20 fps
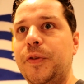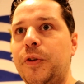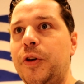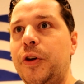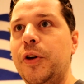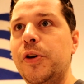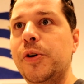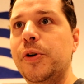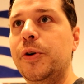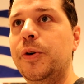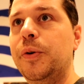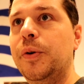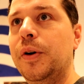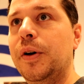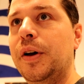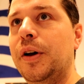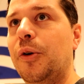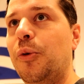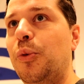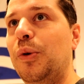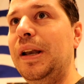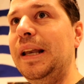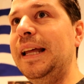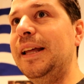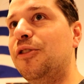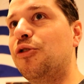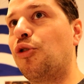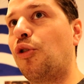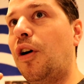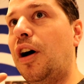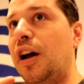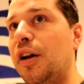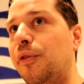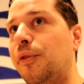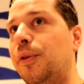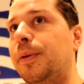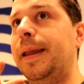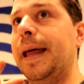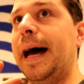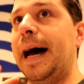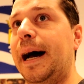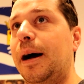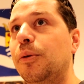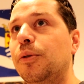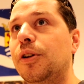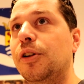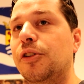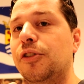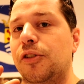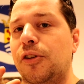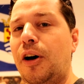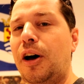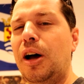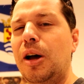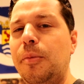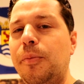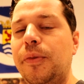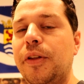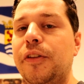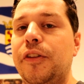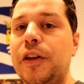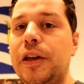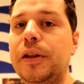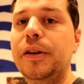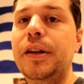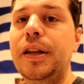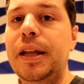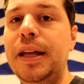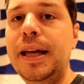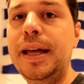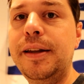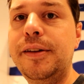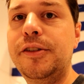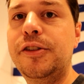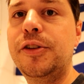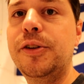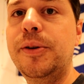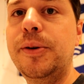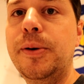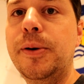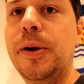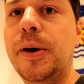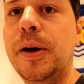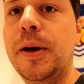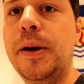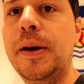you really drive down the time that you need to